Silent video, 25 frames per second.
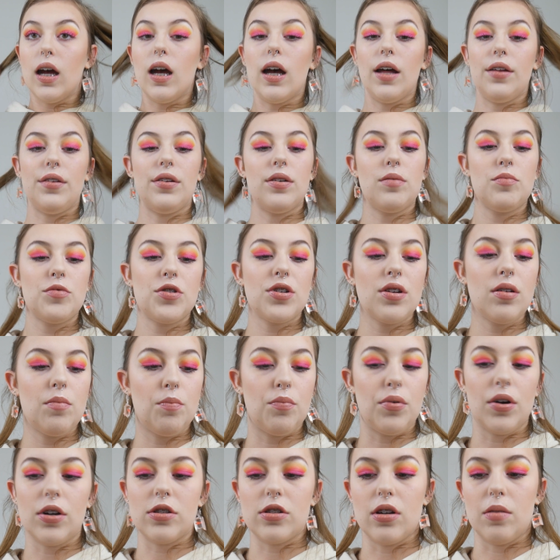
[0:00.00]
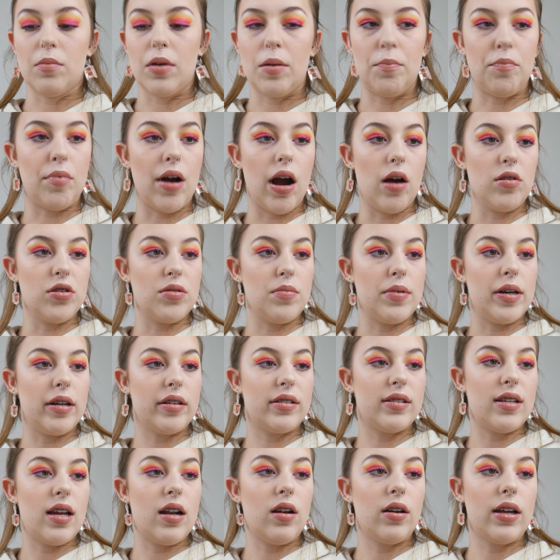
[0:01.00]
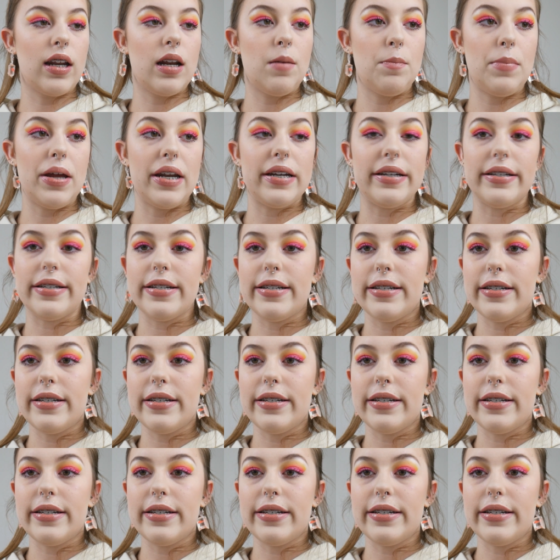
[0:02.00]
And then I'm just going to brush up my brows a bit because they're looking a bit